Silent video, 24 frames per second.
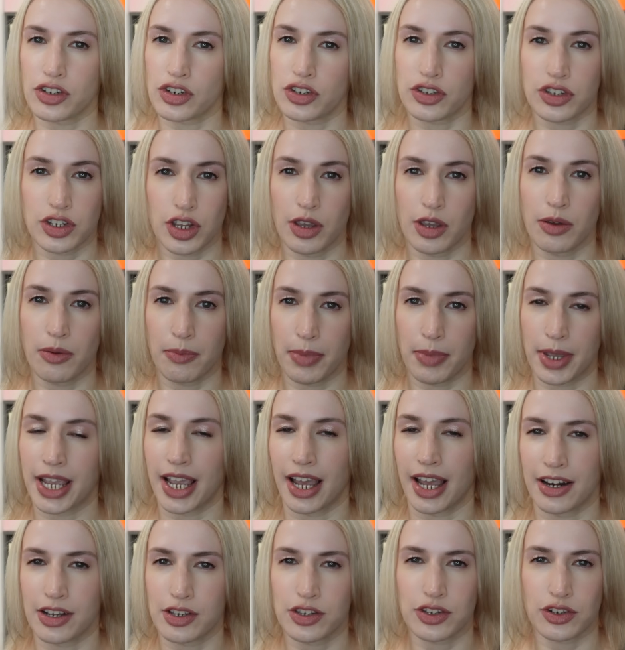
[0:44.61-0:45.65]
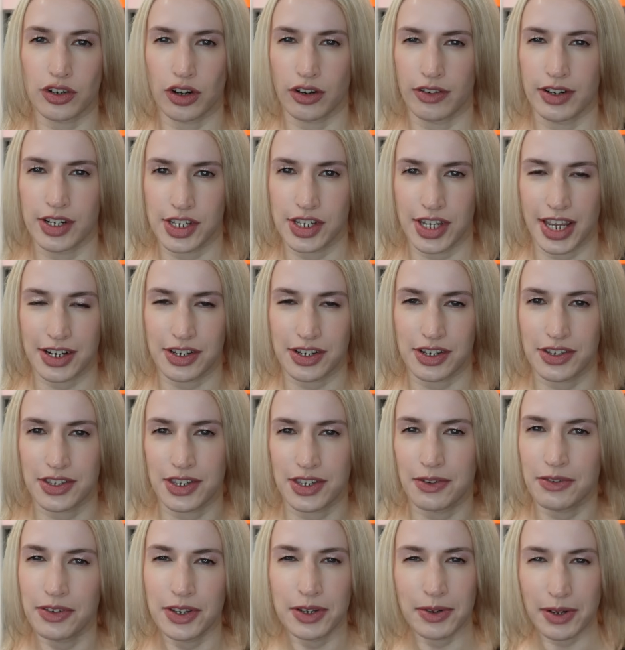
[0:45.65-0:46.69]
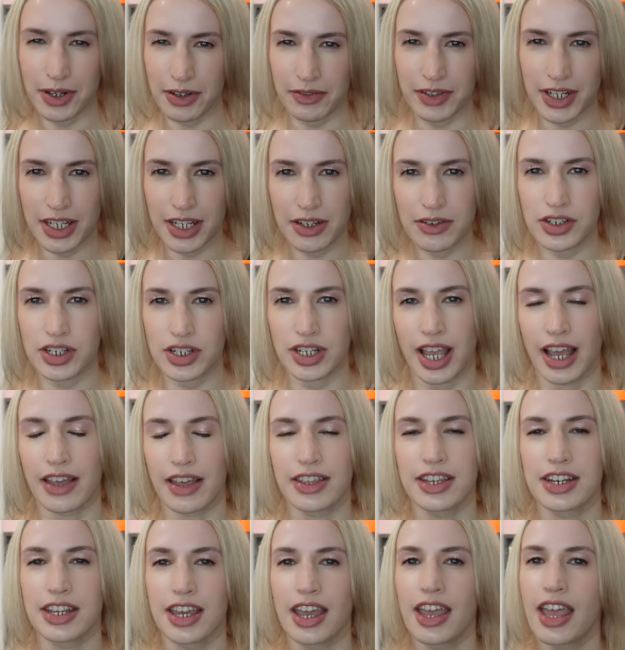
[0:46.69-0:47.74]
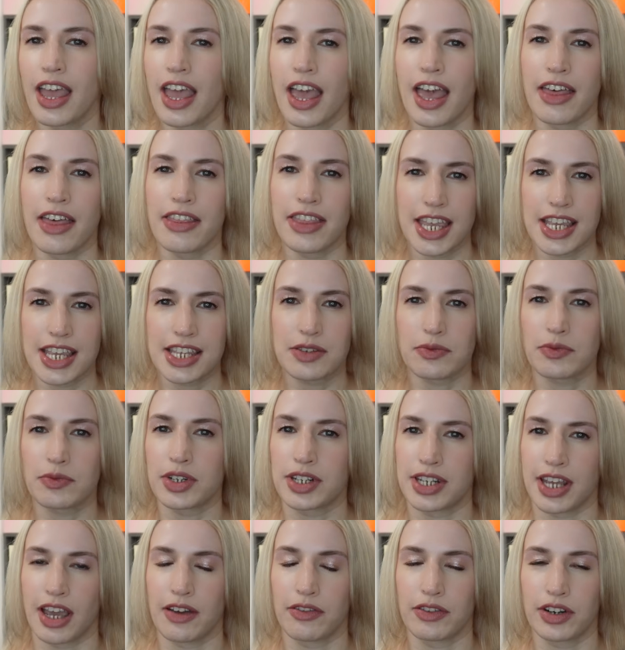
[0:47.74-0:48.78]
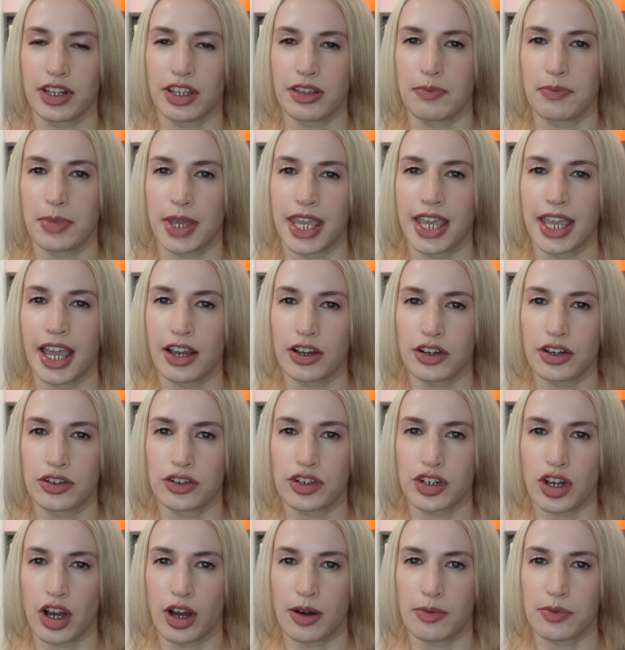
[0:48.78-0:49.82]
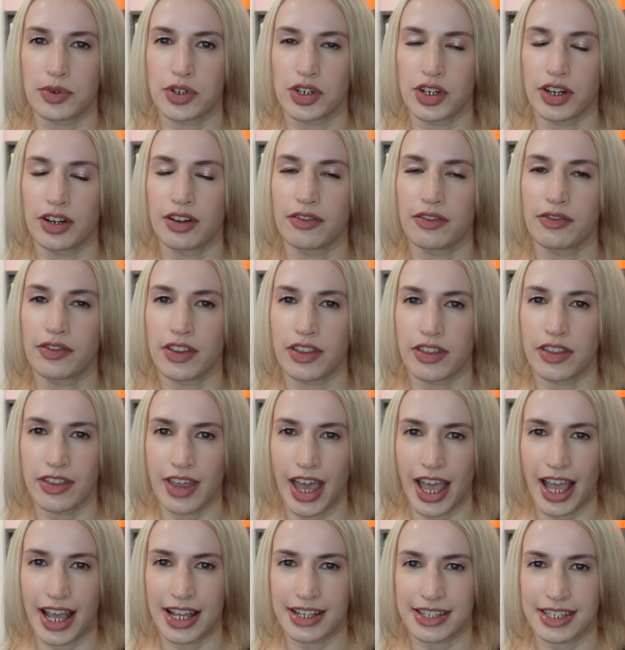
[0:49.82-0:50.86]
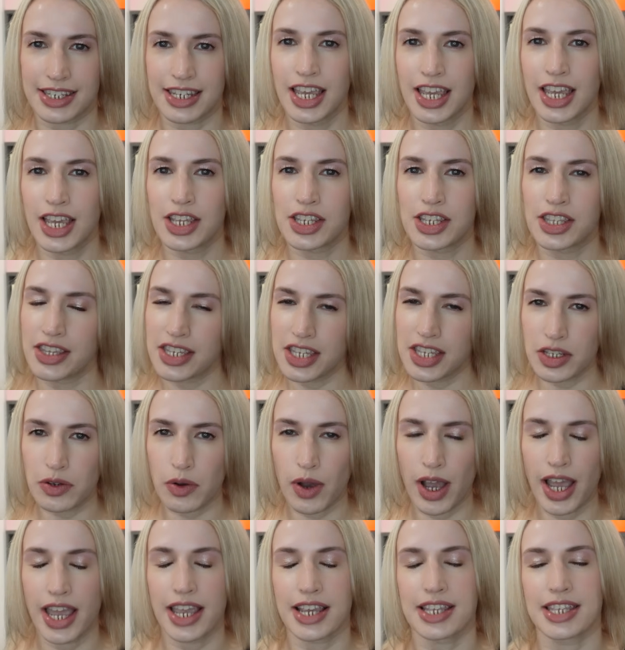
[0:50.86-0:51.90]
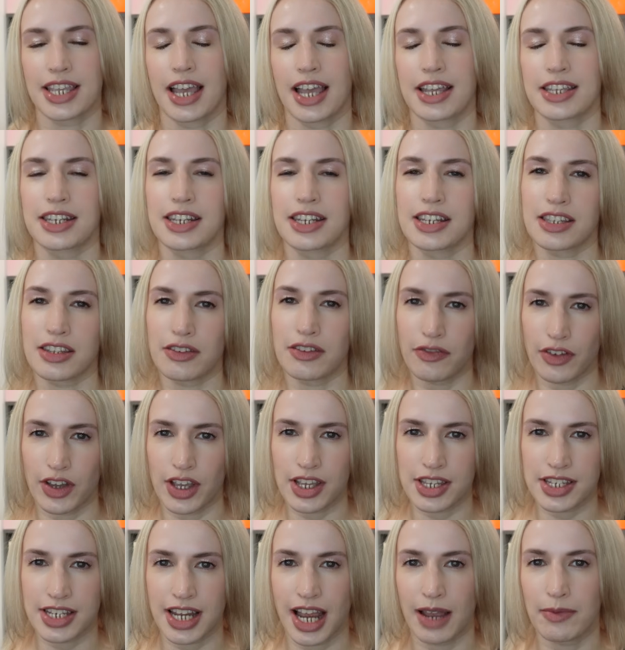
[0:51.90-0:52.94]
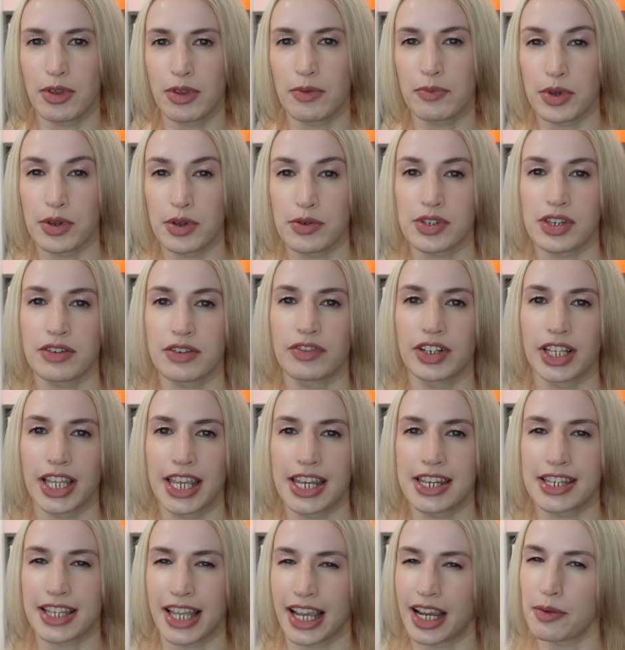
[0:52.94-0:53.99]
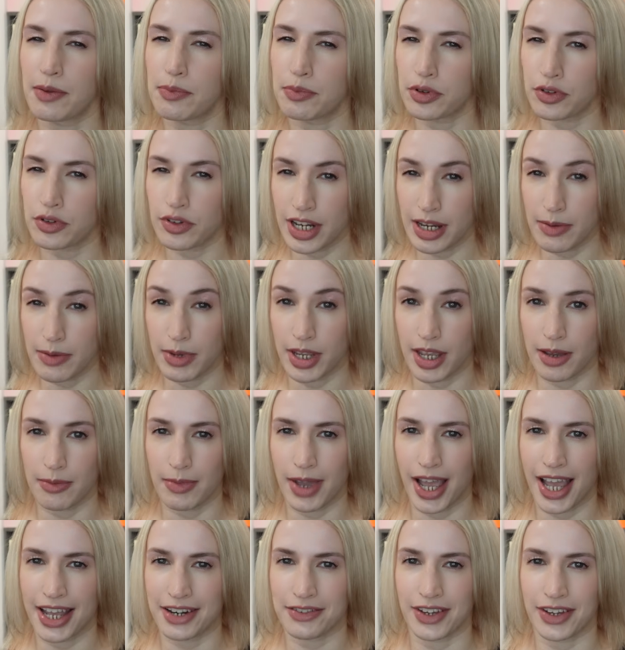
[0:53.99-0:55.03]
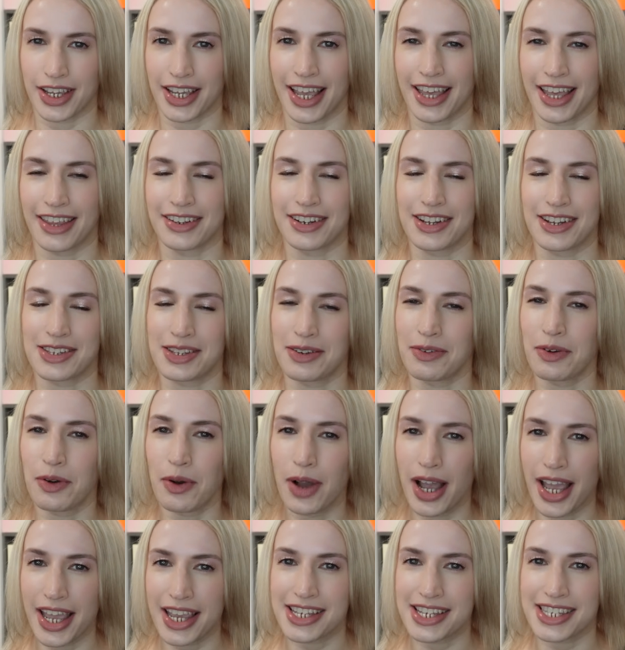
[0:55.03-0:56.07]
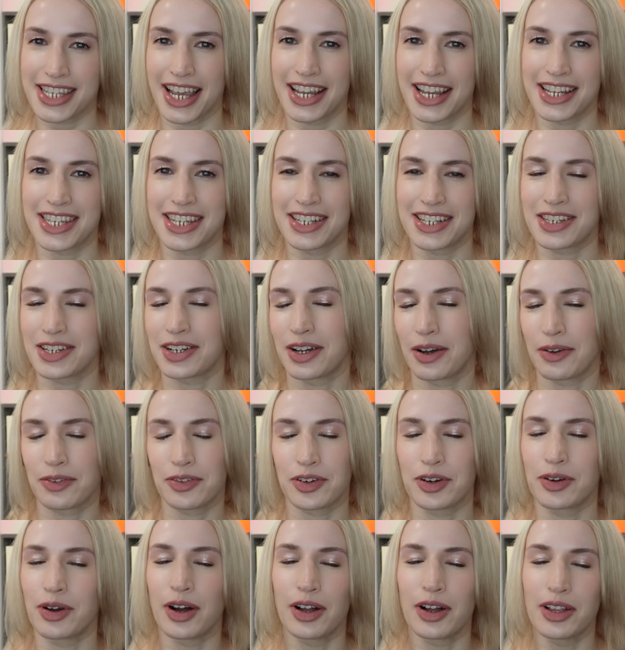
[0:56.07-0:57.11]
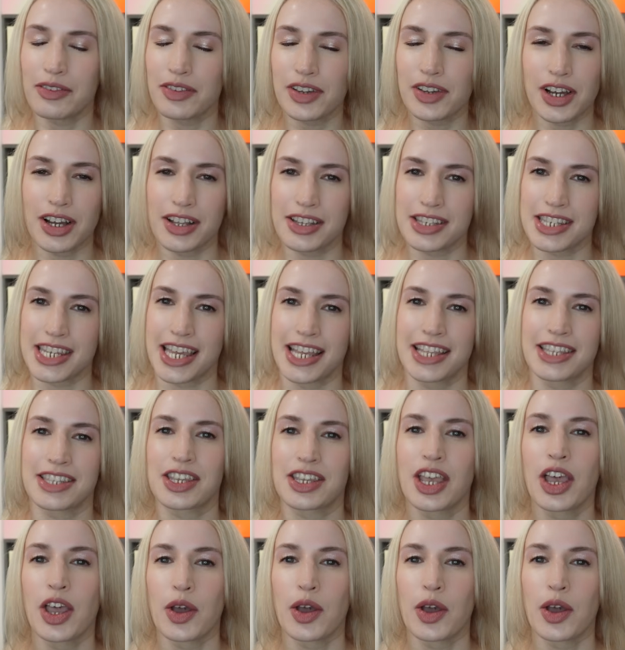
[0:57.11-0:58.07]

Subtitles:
just two big kind of storage section. So if you want to reuse your calendar, this would definitely be a good option for that. So this is quite exciting. It's the first time that Boots have released like a premium advent calendar. So I'm quite excited to go through all the contents